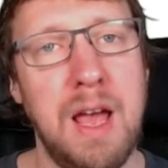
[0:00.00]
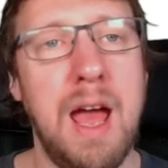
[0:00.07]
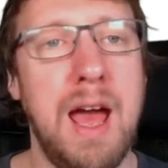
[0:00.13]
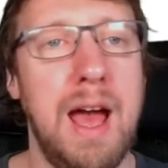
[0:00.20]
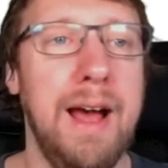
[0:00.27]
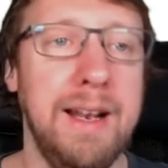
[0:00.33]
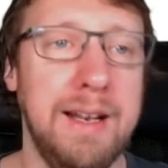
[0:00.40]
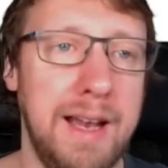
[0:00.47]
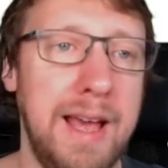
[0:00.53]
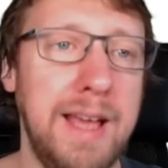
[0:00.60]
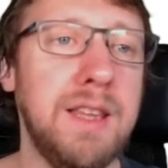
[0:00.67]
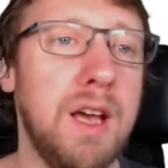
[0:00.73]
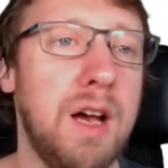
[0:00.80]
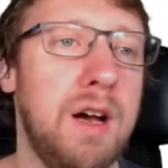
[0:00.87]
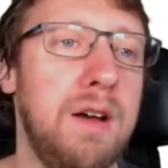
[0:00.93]
And
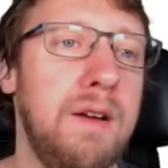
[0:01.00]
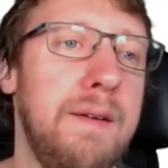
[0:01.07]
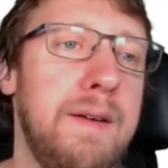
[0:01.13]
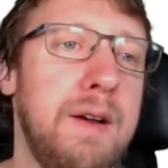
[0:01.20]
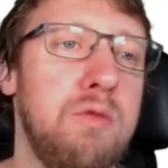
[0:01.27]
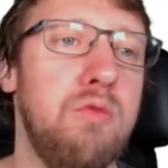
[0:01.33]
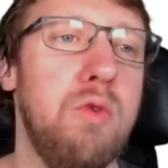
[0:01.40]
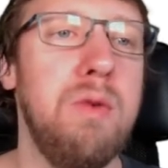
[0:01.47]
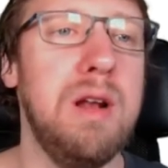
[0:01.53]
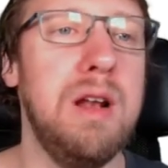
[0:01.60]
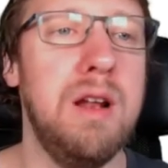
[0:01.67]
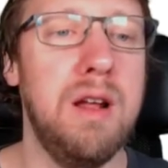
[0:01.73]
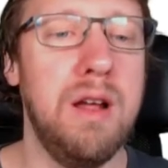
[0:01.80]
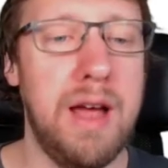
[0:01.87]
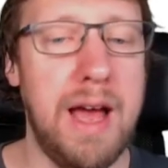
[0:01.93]
later, we
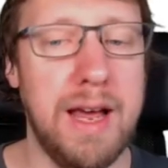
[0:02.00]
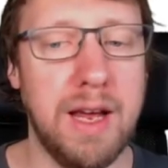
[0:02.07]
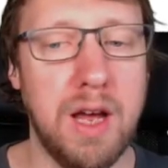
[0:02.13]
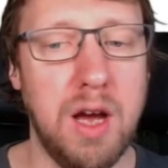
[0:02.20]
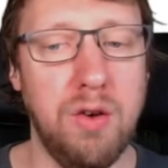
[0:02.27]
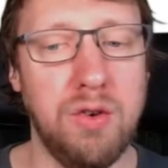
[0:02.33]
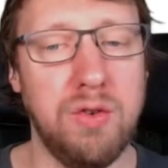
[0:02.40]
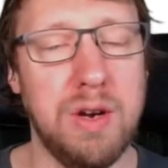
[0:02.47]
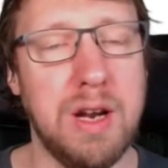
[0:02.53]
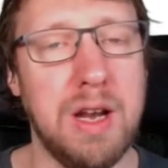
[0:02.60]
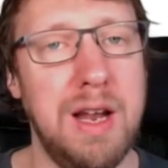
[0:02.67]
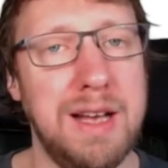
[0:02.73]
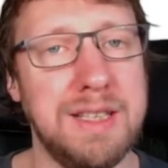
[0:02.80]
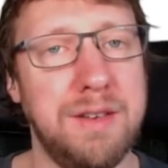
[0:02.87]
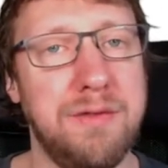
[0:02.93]
will encounter a
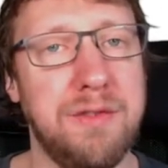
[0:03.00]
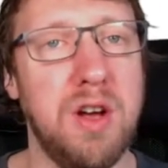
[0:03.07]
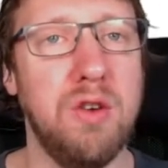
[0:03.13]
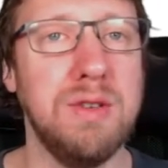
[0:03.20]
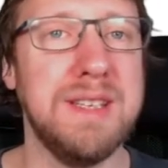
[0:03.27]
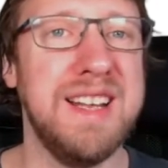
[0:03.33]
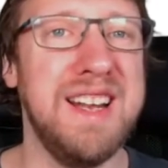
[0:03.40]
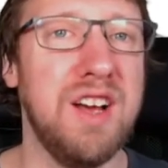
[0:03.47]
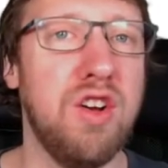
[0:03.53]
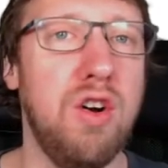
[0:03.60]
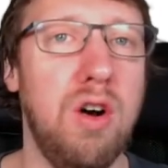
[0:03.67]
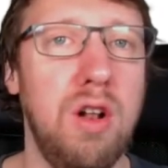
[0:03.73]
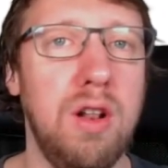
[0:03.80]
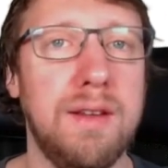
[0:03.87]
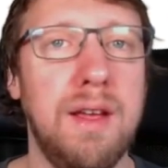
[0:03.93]
class of codes that are
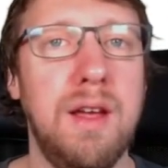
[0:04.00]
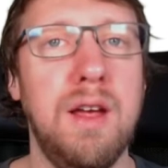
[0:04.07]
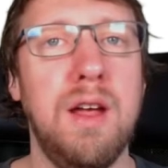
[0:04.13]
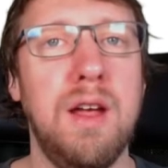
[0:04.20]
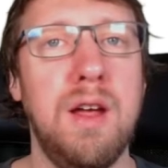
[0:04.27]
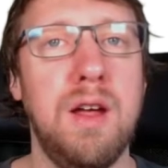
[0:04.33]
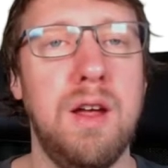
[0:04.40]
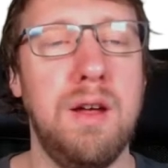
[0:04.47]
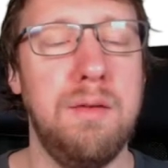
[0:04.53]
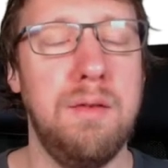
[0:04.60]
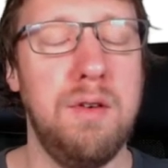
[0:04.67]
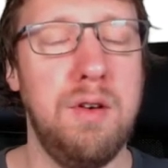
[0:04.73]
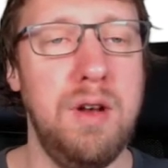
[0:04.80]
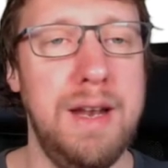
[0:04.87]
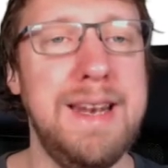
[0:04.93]
called
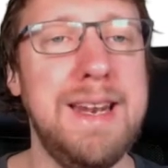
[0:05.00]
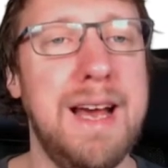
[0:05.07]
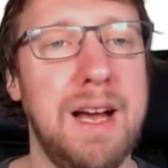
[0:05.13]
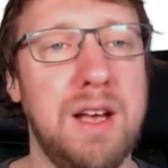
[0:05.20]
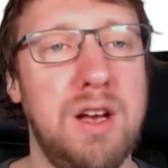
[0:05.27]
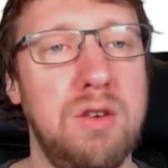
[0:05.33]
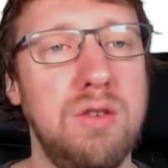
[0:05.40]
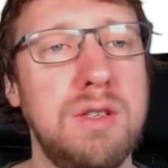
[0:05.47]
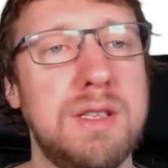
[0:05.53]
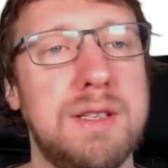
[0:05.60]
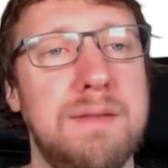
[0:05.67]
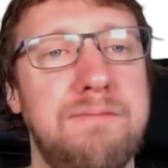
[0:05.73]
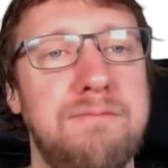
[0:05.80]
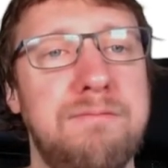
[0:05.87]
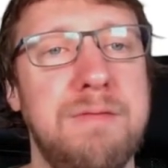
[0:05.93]
linear codes.
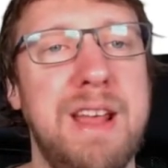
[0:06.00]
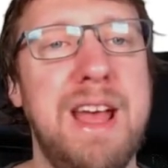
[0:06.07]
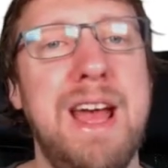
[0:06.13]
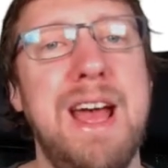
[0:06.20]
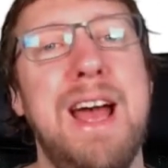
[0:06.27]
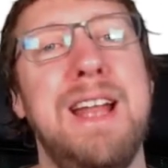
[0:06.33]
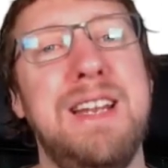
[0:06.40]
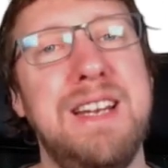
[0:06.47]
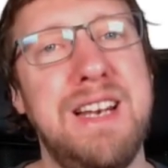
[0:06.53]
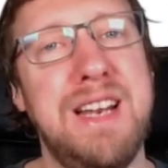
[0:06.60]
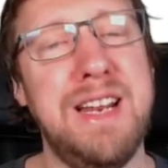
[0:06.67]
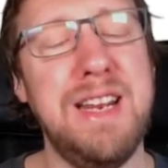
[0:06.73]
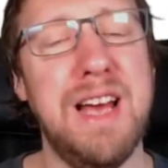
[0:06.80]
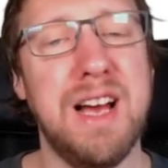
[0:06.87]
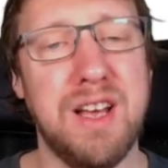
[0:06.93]
And in
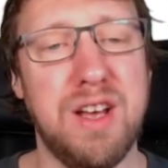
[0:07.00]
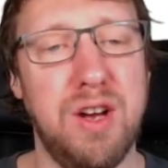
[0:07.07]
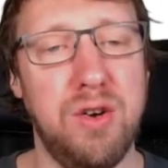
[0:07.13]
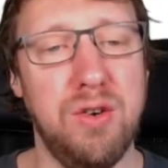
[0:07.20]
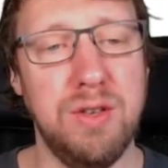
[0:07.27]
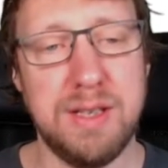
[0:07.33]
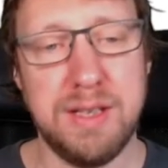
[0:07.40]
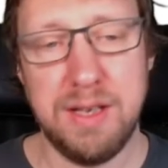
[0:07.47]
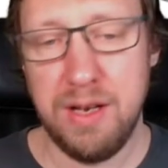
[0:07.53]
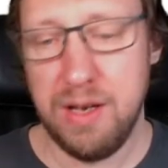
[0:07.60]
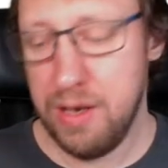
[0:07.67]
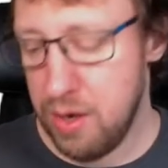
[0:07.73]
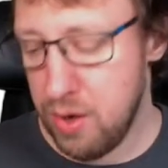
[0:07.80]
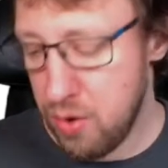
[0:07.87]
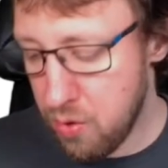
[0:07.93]
linear codes,
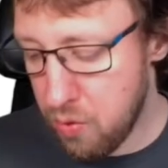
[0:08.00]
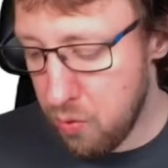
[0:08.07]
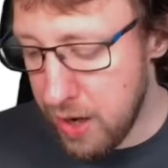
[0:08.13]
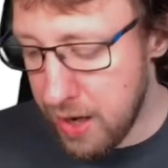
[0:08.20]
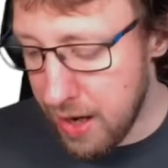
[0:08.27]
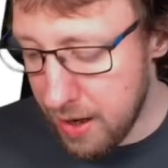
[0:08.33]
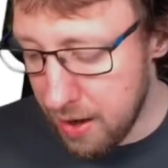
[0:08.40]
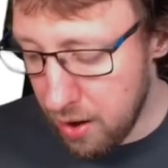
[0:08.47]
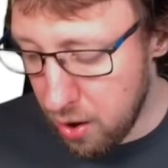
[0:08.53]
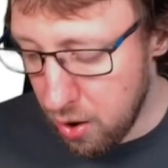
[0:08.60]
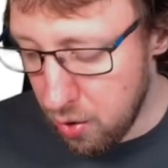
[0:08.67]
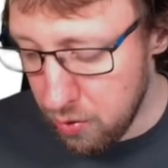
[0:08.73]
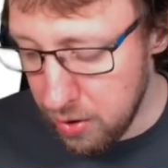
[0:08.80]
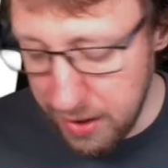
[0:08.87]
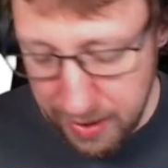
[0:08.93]
we can
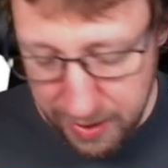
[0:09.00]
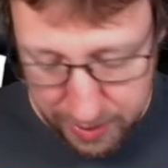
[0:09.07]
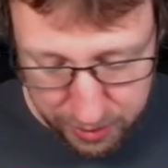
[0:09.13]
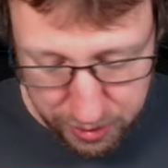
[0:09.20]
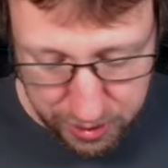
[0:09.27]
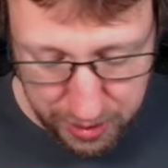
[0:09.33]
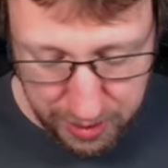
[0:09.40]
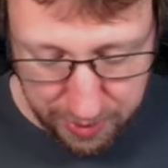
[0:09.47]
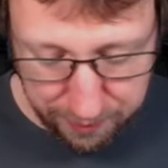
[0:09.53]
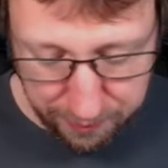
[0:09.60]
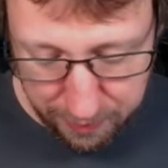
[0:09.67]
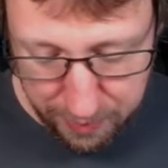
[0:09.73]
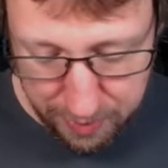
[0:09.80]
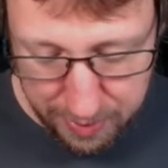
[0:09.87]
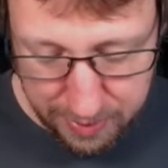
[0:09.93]
only achieve
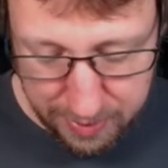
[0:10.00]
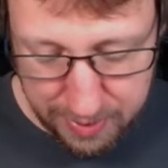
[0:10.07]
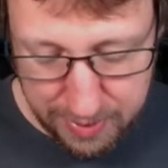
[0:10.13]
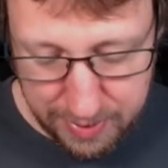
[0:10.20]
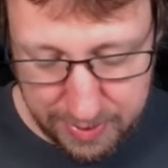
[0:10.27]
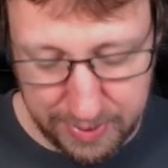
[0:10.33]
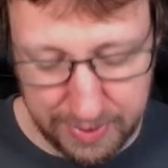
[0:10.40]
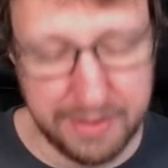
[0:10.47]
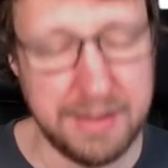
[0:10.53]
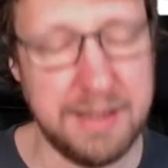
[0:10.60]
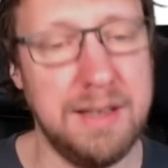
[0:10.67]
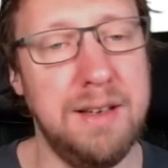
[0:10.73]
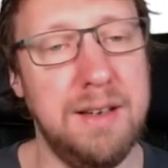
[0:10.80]
this.